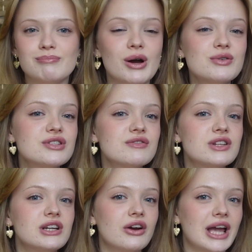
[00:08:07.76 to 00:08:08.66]
Most of
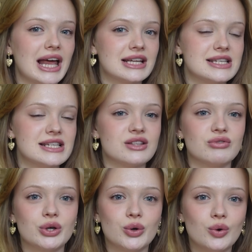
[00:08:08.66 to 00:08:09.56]
the localities that
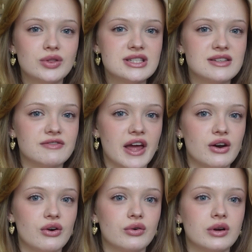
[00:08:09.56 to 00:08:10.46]
record this event
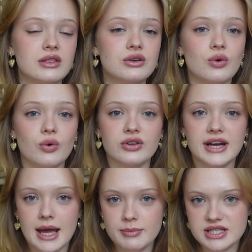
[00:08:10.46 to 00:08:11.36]
are in the northern
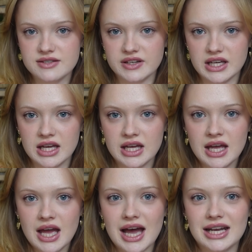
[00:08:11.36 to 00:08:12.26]
hemisphere
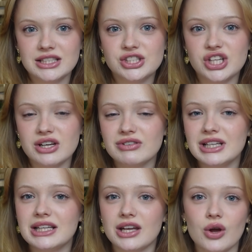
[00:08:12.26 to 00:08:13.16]
and at
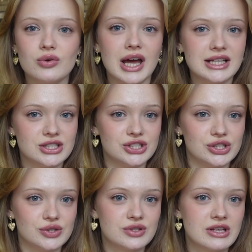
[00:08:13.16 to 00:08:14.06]
generally low
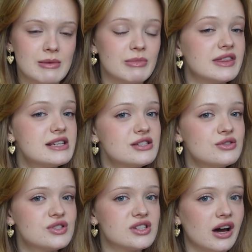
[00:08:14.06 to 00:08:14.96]
latitudes, but this
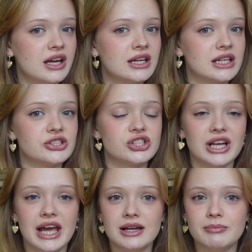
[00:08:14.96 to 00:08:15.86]
new site in
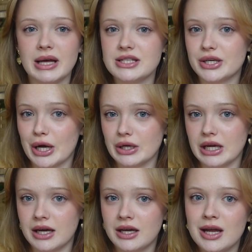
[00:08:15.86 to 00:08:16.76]
Chilean
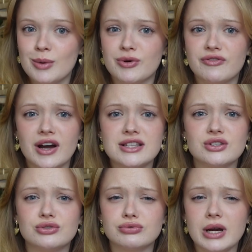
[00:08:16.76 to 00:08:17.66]
Patagonia provides a
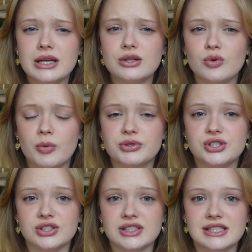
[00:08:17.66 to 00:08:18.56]
great new
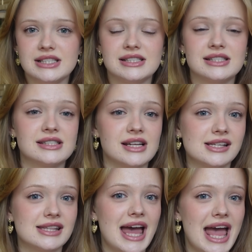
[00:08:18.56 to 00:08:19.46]
opportunity to
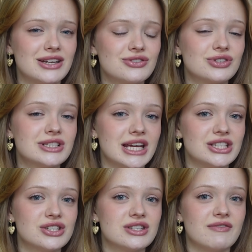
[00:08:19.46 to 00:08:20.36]
study the end
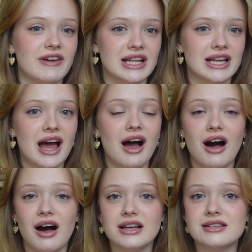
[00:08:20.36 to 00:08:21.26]
Cretaceous event at
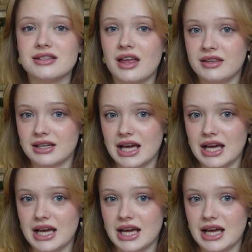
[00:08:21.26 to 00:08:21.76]
high southern